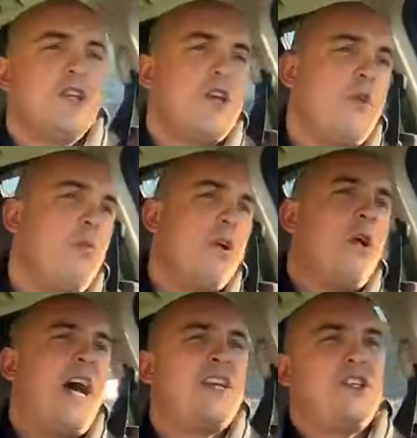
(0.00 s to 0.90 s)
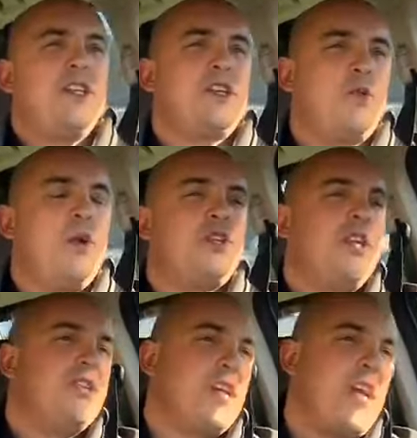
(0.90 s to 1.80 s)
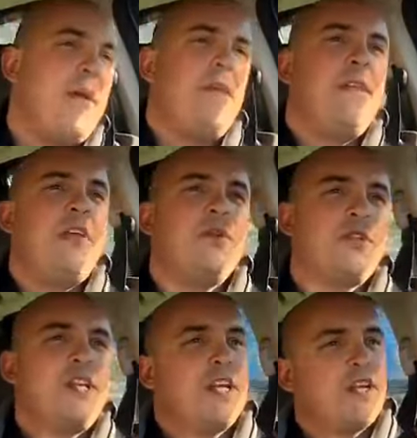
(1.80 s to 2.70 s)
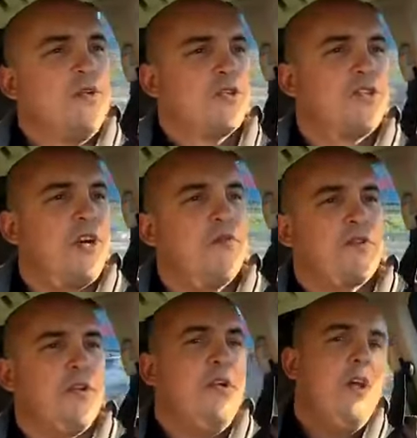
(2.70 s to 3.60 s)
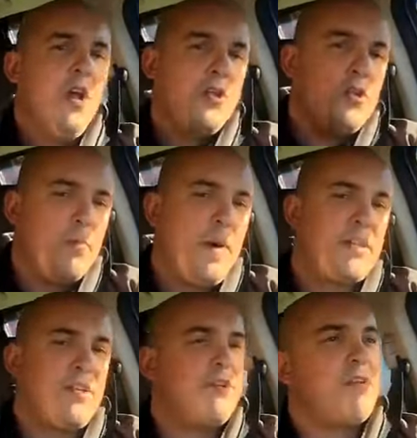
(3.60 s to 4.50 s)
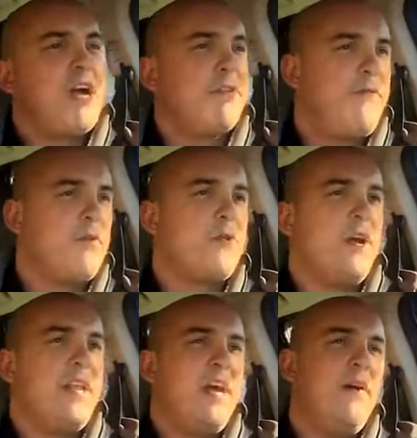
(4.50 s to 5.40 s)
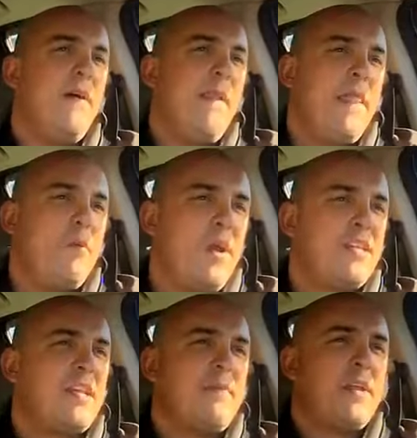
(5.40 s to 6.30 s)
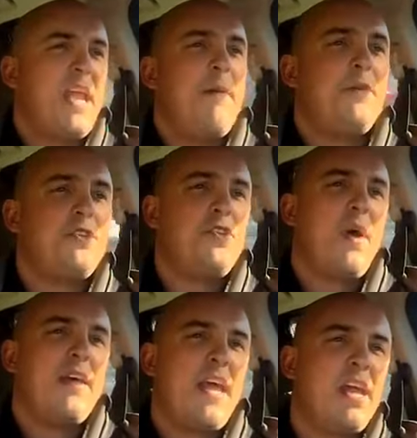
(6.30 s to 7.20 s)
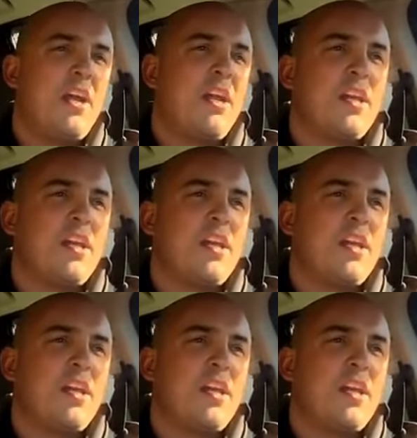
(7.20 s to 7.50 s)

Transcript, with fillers: So what I ask you this question is the company that you're selling your soul to, you're busting your ass for right now, when something happens to you, are they going to